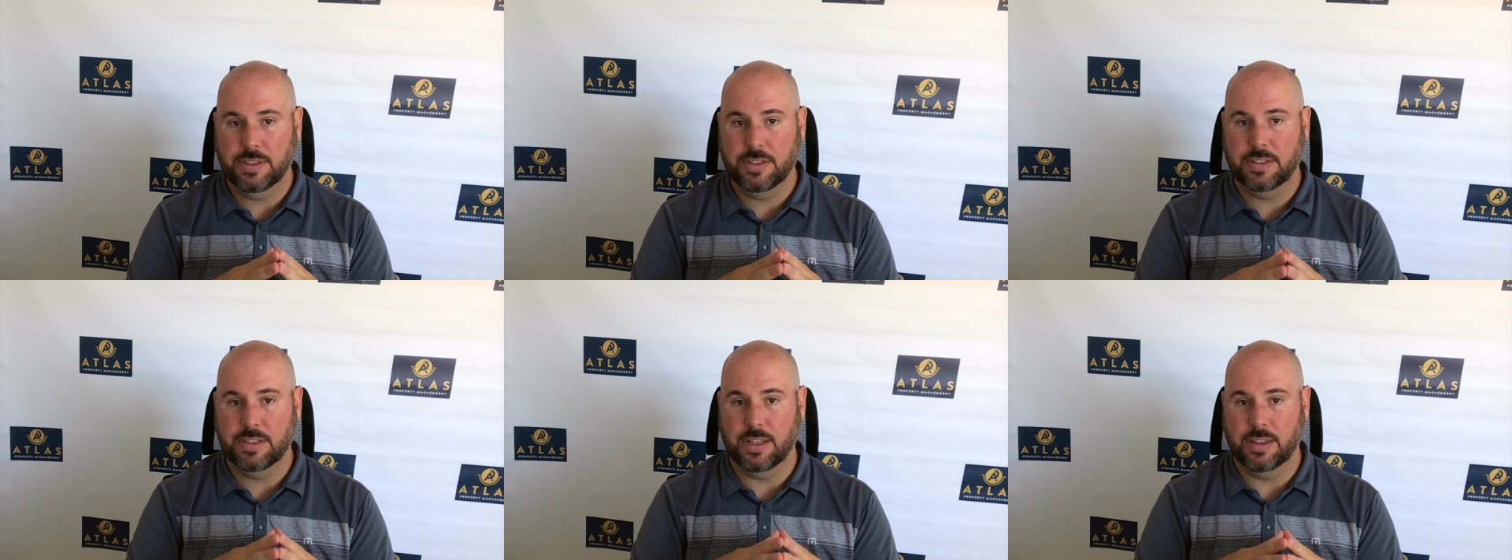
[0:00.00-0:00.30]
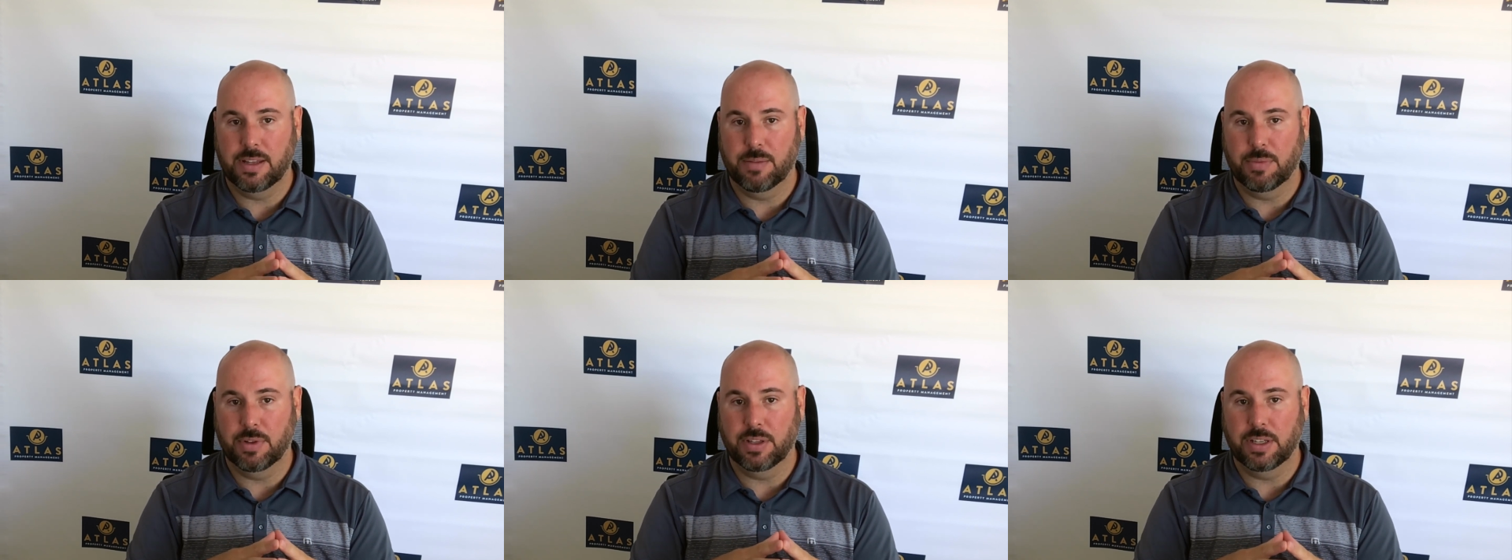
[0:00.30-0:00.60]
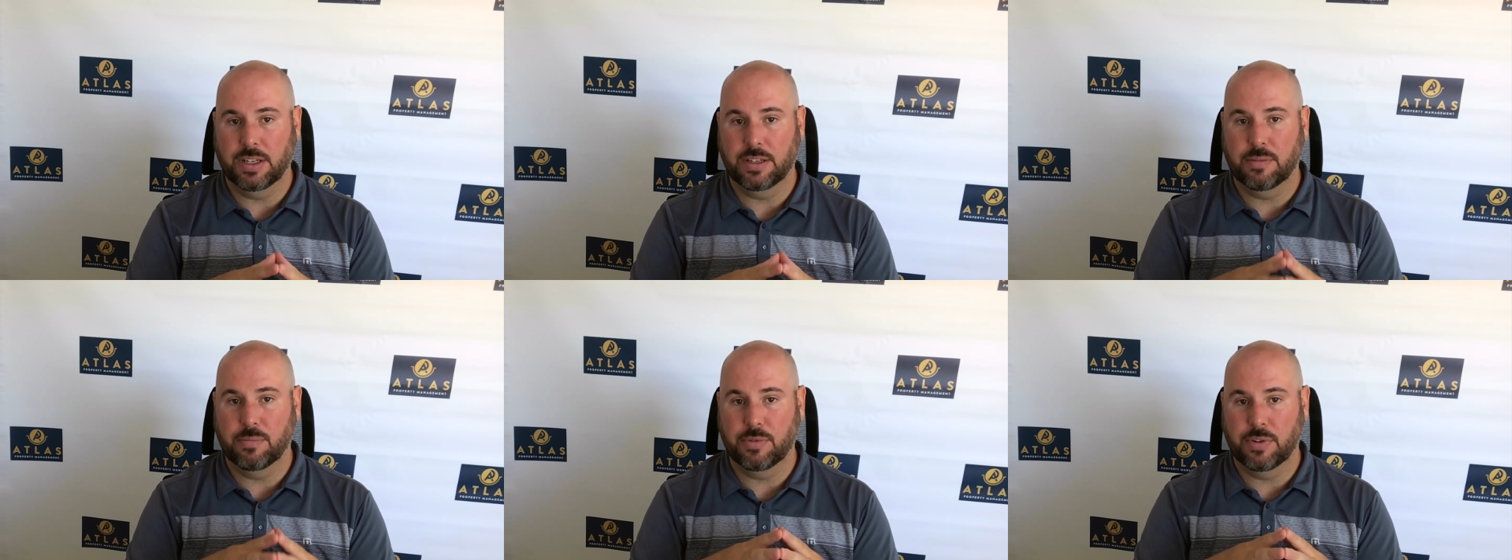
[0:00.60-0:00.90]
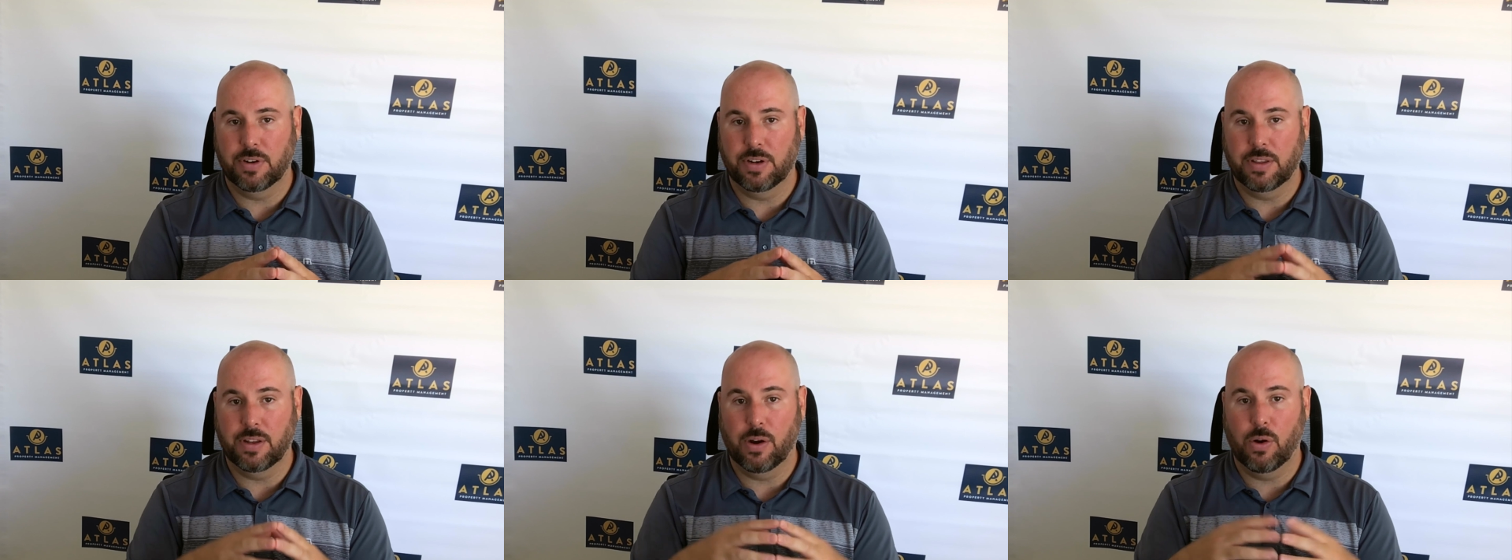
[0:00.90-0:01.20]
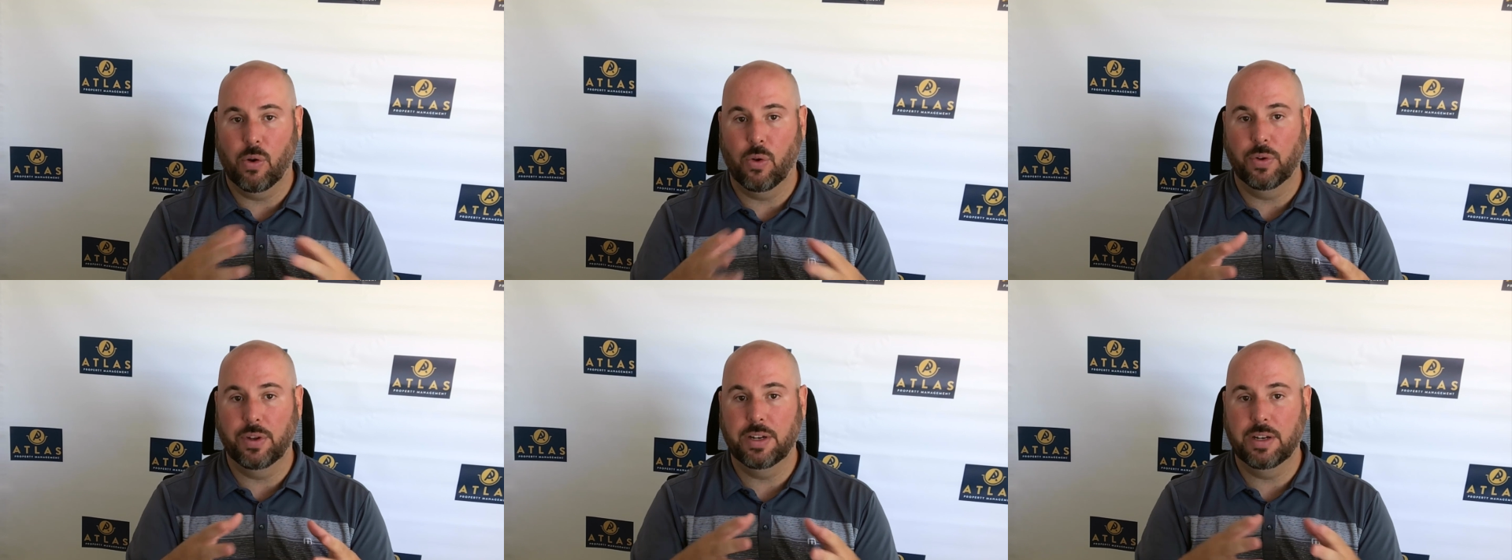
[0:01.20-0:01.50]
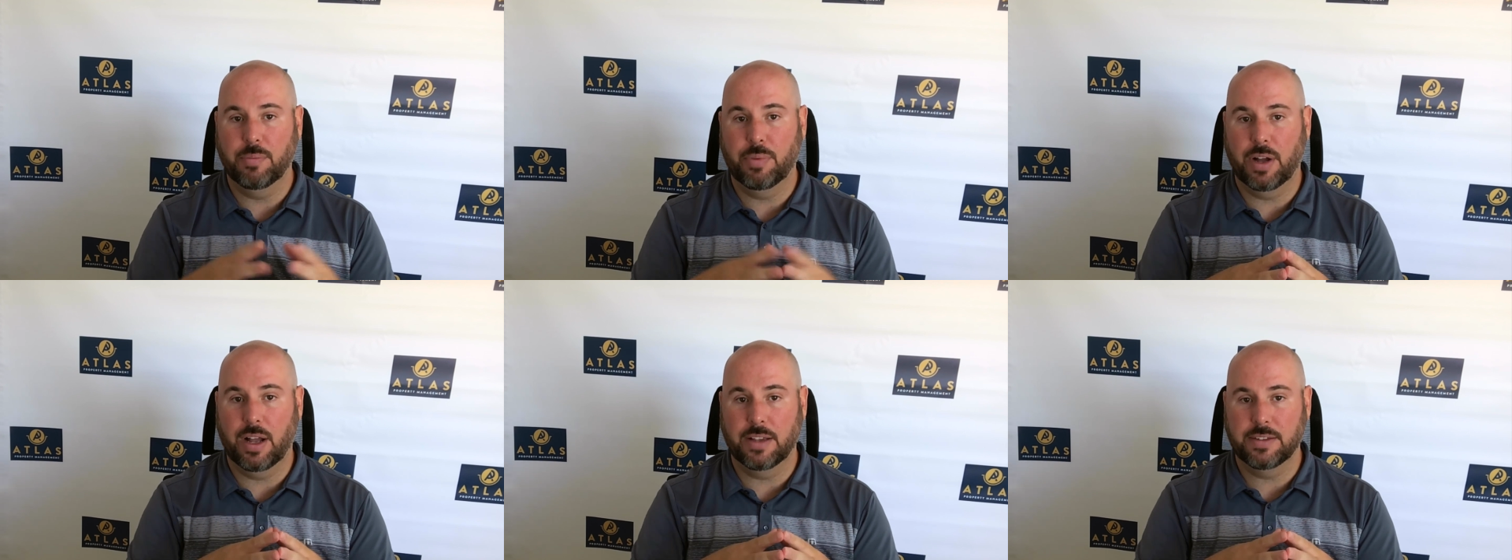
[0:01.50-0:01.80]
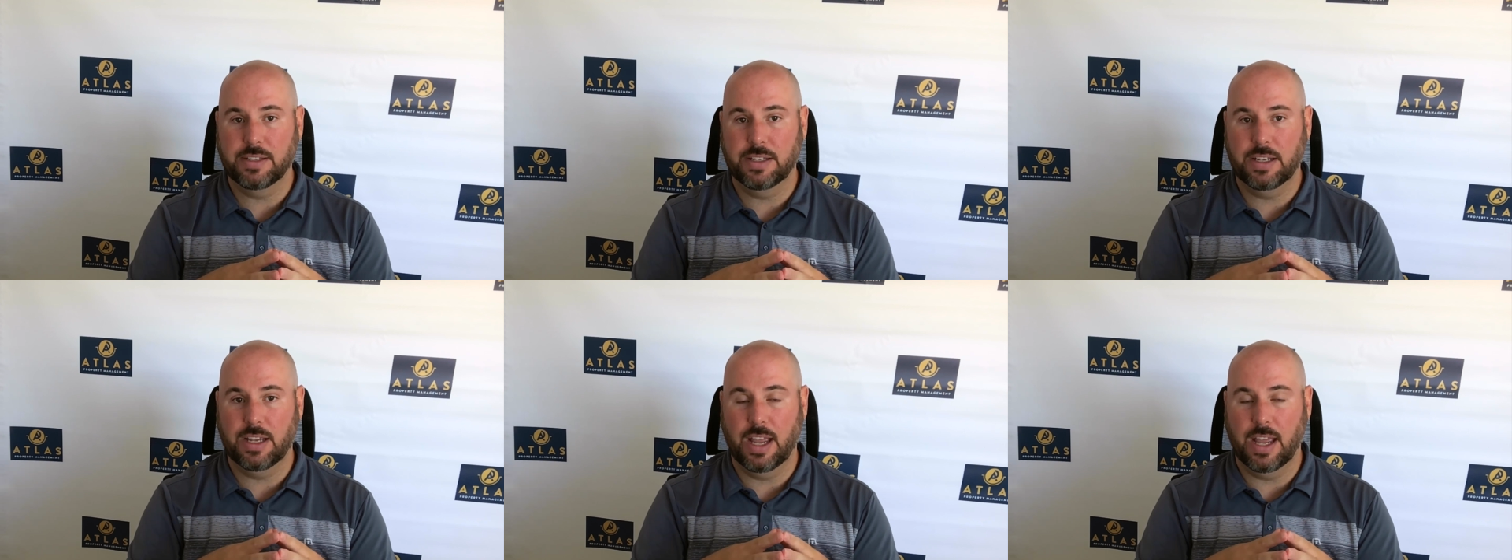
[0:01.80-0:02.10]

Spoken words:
send them a link to turn in their holding deposit,